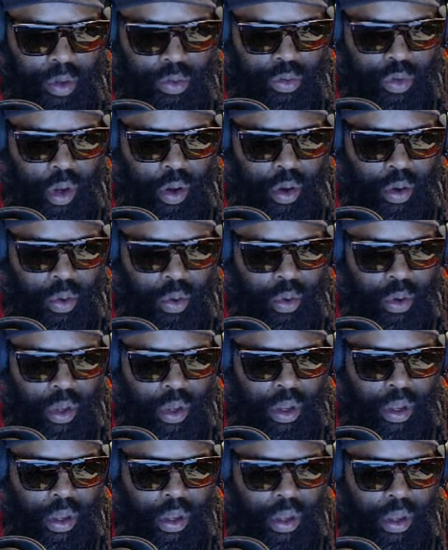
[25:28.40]
So,
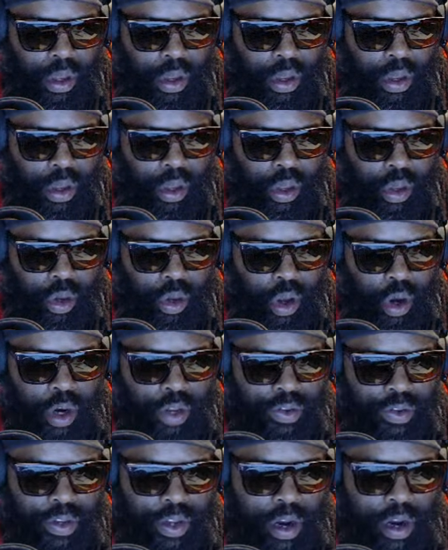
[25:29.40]
you know,
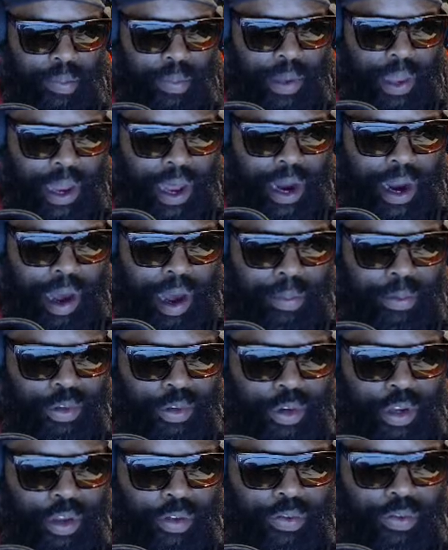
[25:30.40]
this is going to be a lot of
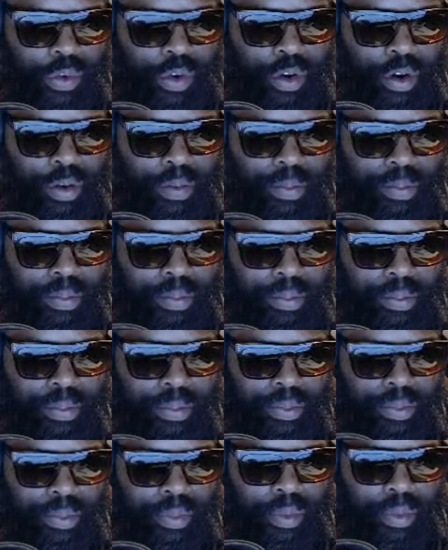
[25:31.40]
opportunity for them,
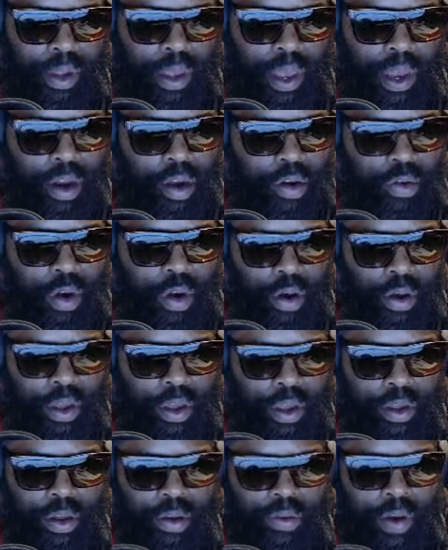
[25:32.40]
and they're
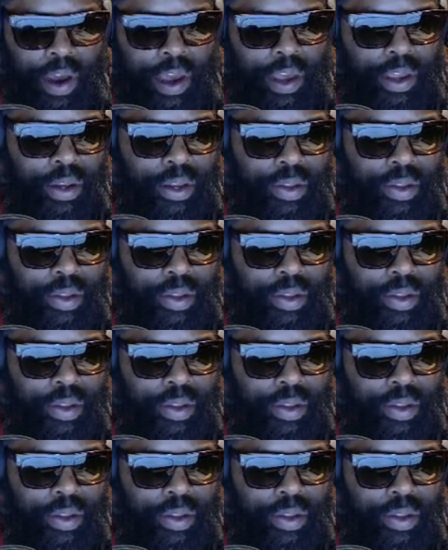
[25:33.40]
growing, right?